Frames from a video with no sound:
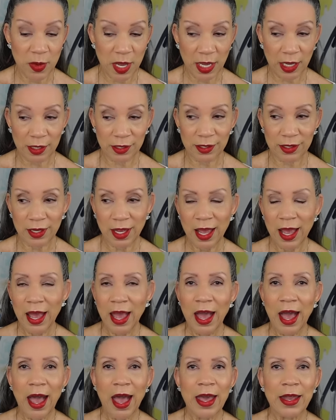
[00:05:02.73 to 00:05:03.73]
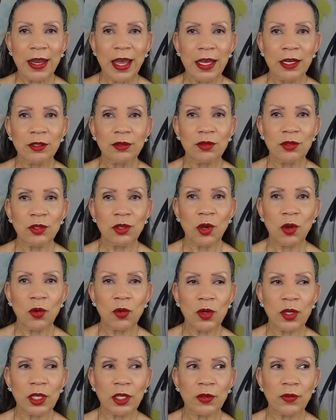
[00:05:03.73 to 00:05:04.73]
Mix. And I don't
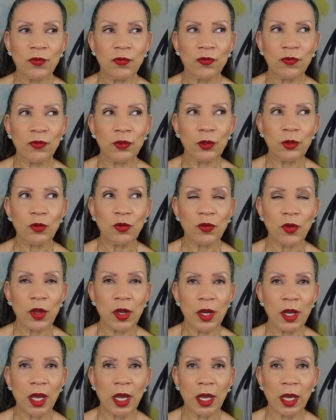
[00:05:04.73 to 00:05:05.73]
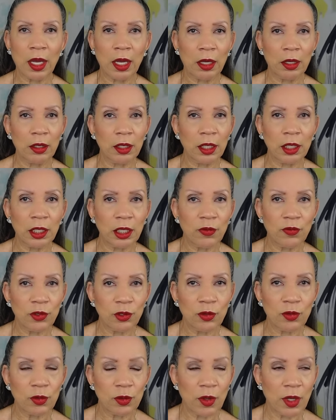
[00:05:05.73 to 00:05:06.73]
know if you've, uh, any of
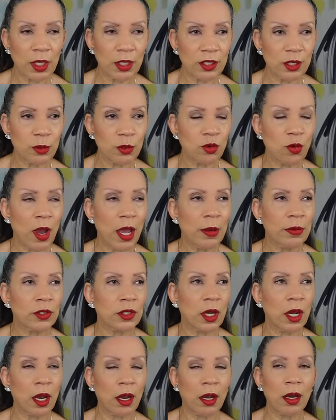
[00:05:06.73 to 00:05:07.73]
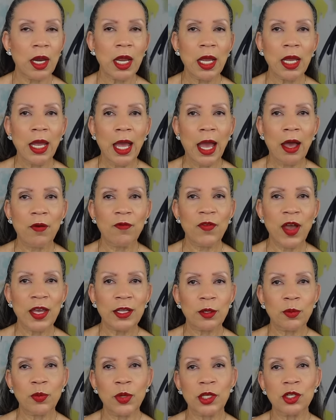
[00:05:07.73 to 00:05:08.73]
you uh, subscribe to her. I'll
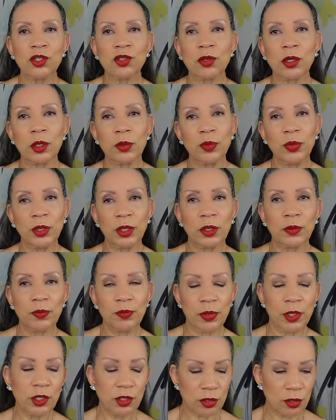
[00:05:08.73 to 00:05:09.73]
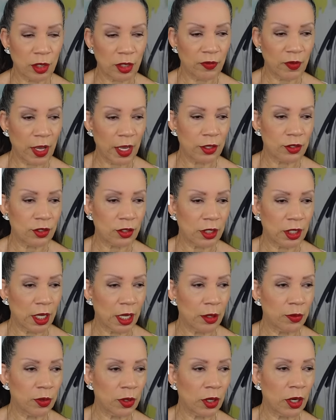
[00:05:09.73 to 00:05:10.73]
find a picture and put a picture of Angela
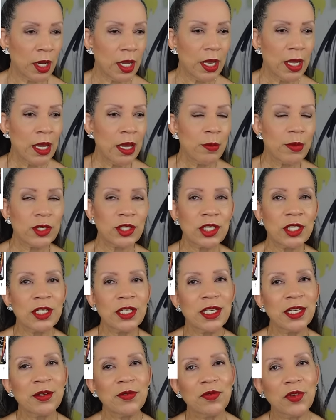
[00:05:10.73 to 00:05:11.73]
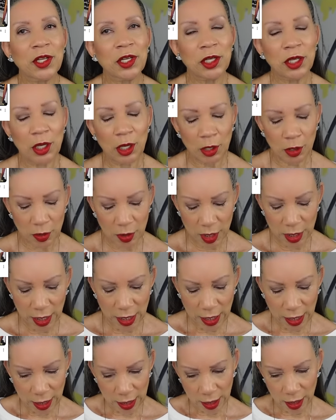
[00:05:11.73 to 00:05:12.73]
up here. But she did a video
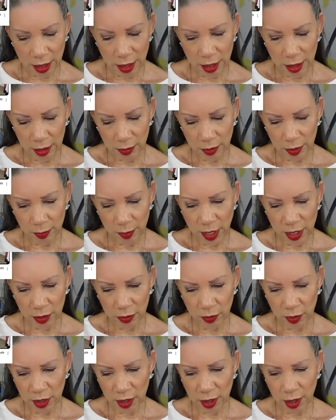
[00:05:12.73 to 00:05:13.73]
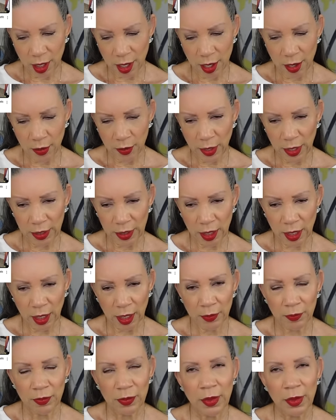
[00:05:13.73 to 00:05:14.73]
uh, about a week ago, I think,